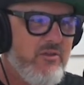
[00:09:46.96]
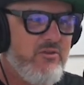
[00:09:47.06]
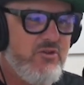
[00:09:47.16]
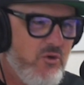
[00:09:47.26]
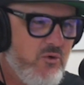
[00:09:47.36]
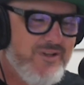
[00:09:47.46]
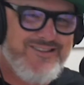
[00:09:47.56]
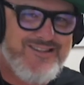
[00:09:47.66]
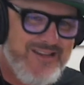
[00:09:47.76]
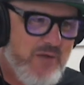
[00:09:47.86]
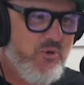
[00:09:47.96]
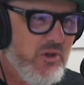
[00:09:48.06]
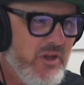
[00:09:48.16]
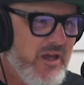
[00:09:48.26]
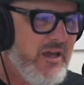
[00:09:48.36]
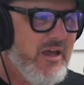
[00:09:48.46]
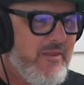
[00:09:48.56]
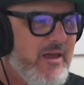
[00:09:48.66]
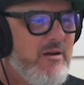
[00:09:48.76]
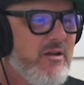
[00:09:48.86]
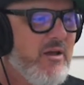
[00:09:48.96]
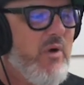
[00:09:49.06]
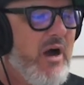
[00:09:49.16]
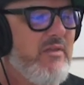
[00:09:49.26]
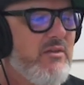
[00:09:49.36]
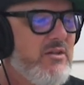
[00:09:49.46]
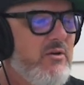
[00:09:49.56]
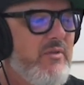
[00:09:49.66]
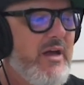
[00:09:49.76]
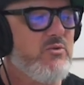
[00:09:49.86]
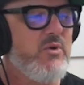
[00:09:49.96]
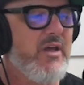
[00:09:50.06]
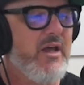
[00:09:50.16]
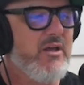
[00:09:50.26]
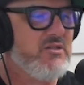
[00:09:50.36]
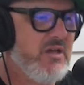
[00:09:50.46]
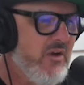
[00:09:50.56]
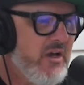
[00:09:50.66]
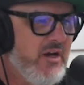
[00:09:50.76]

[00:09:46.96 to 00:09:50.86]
Do it separately and then combine the two, and that's when you get good stuff.